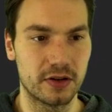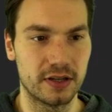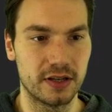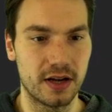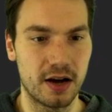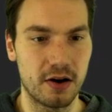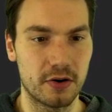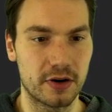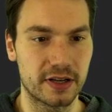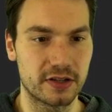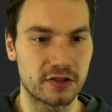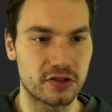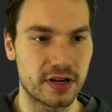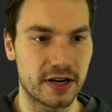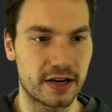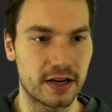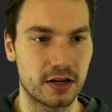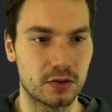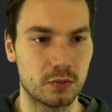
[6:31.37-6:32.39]
I now can
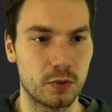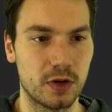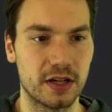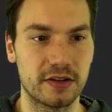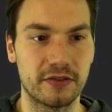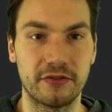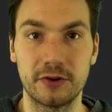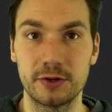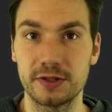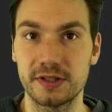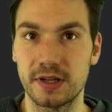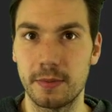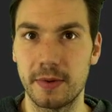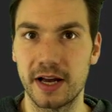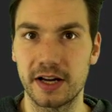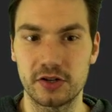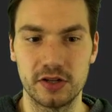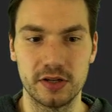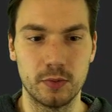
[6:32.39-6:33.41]
check out, well, the first step
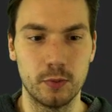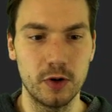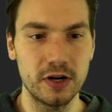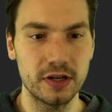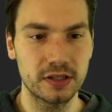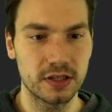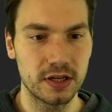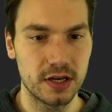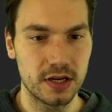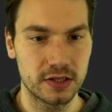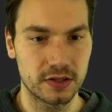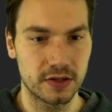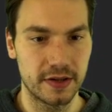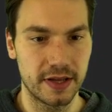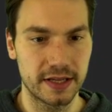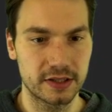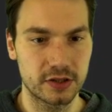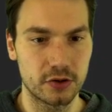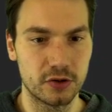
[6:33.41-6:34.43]
actually worked. So
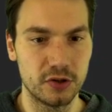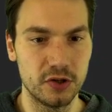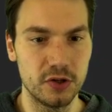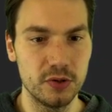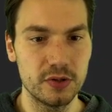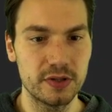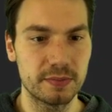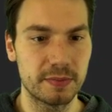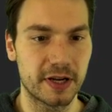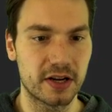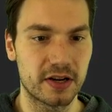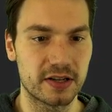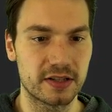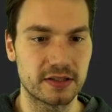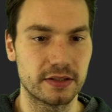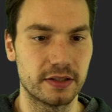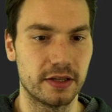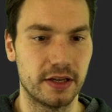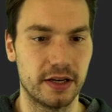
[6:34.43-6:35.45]
that's good news,
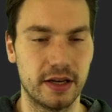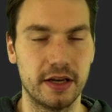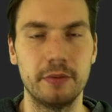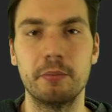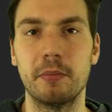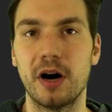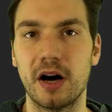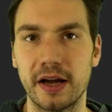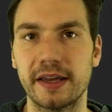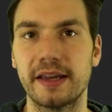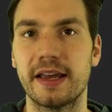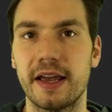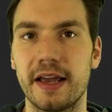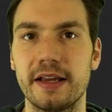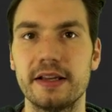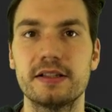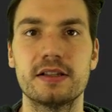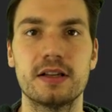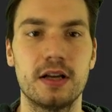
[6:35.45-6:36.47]
because in my
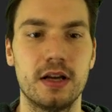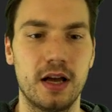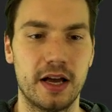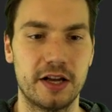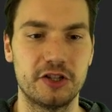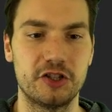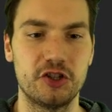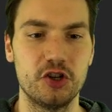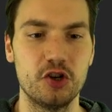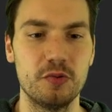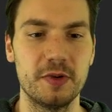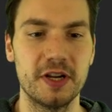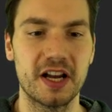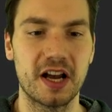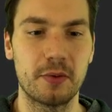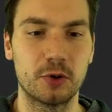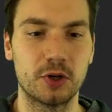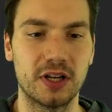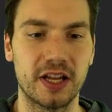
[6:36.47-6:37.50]
case, assuming
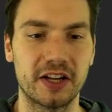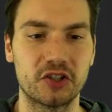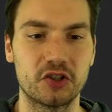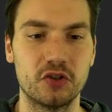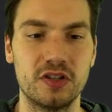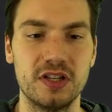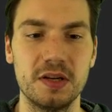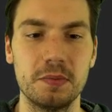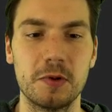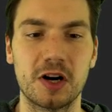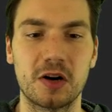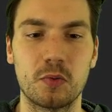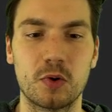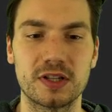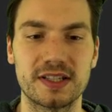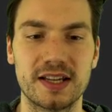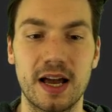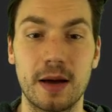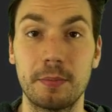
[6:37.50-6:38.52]
I would like to debug
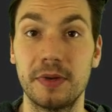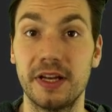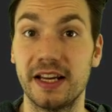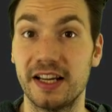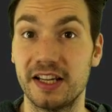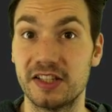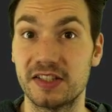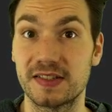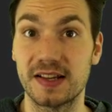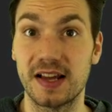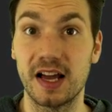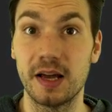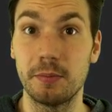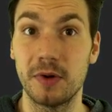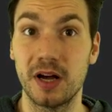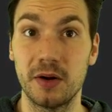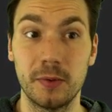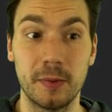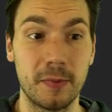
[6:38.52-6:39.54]
what's happening inside
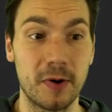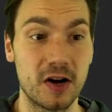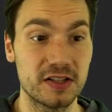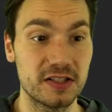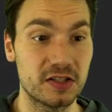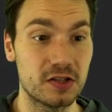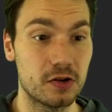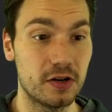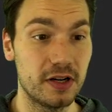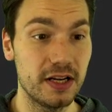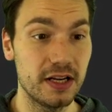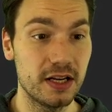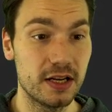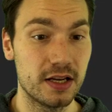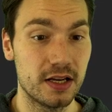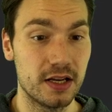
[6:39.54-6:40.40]
my repository.